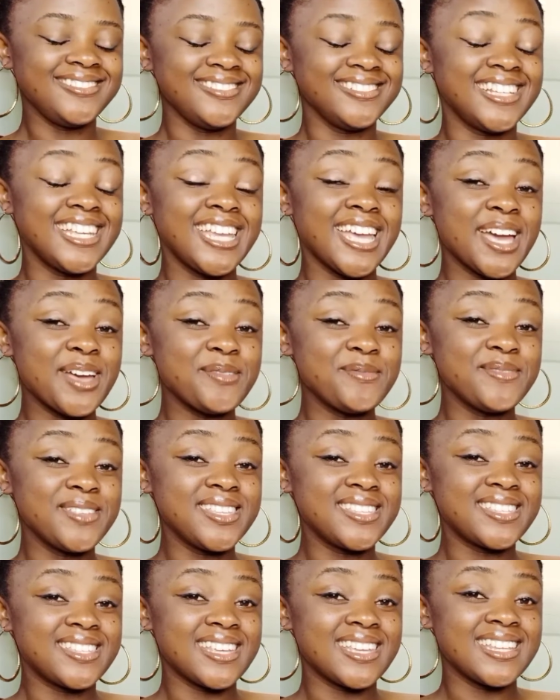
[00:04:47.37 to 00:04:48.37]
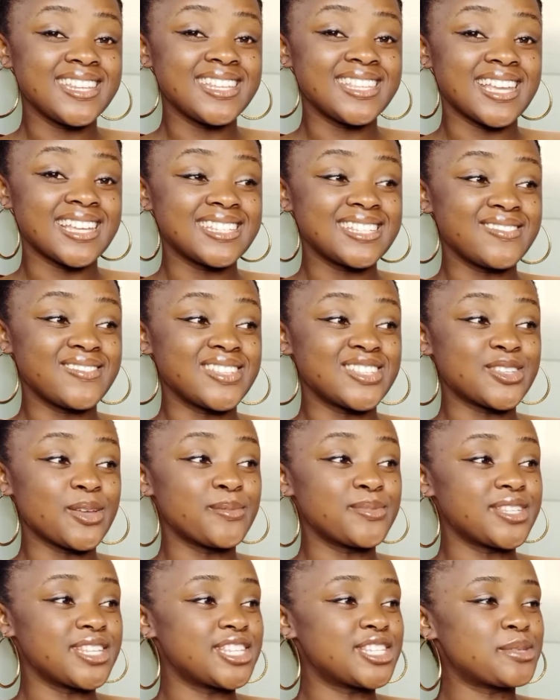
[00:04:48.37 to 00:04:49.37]
You hear me saying it as if it's
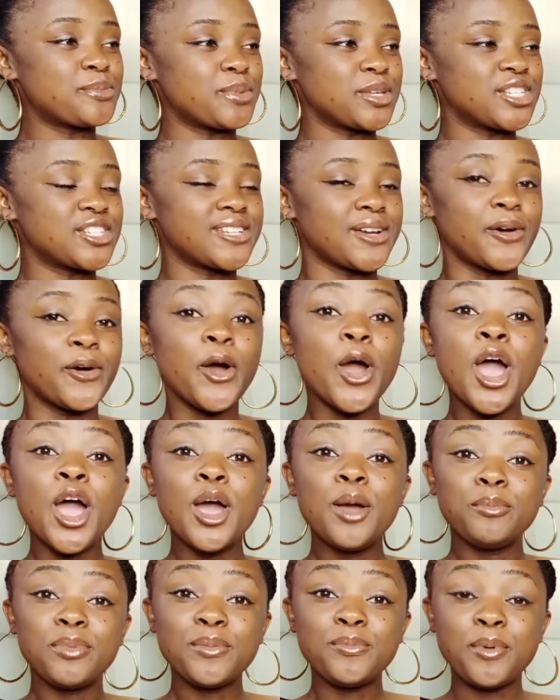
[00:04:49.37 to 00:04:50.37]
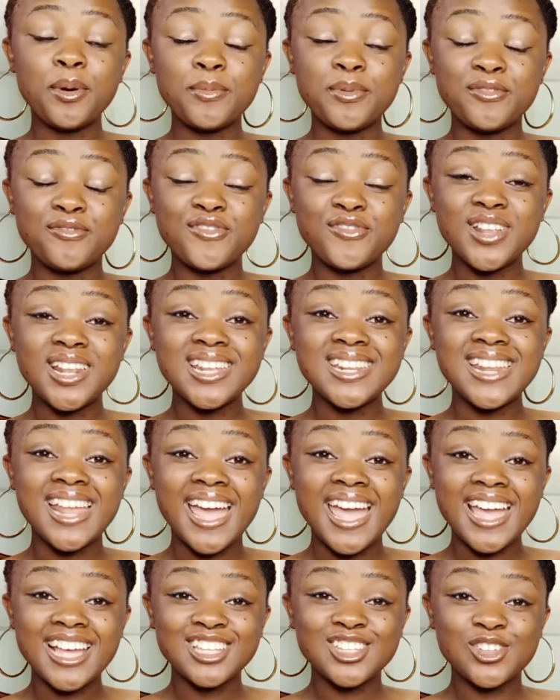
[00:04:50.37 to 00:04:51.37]
something special. People be feeling
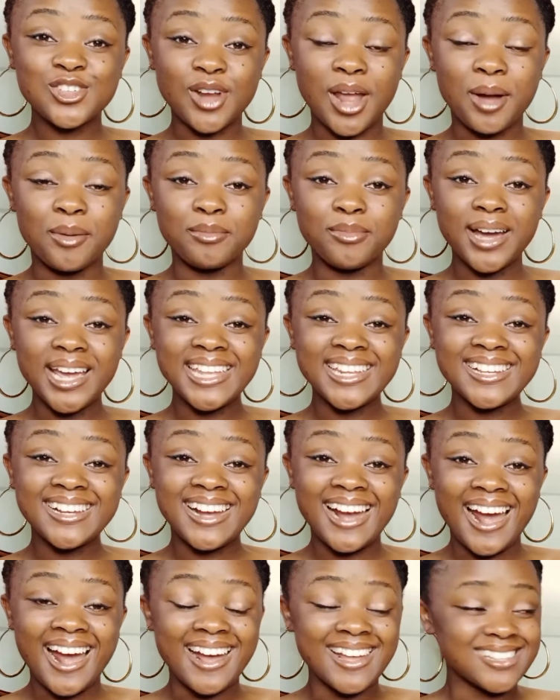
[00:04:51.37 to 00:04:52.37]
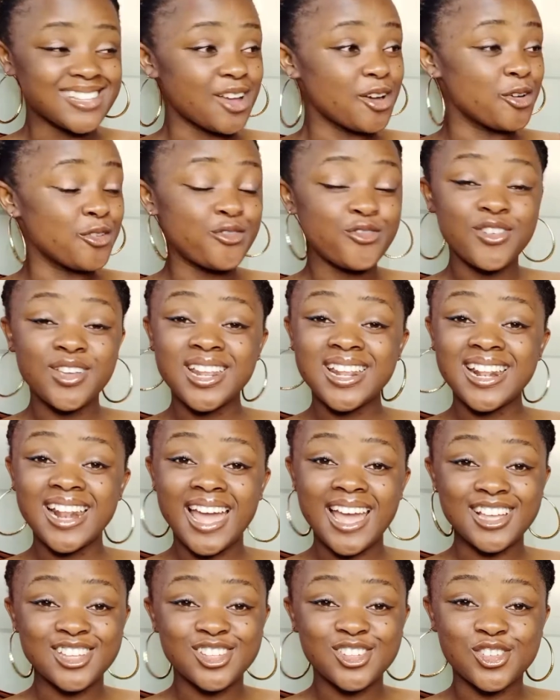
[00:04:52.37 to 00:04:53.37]
extra and buying cars, and I'll feel
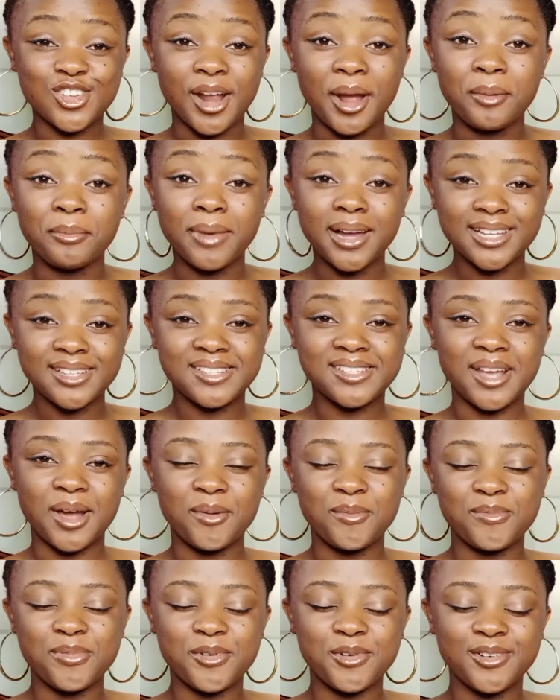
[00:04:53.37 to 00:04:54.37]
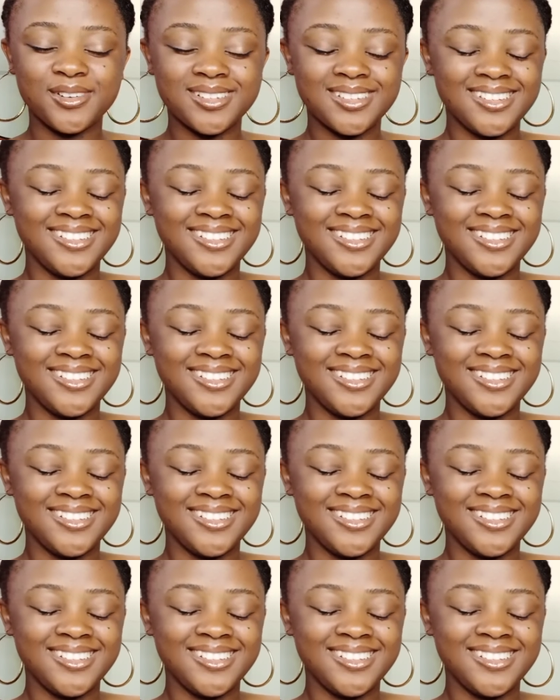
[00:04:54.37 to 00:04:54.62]
extra and buy shampoo.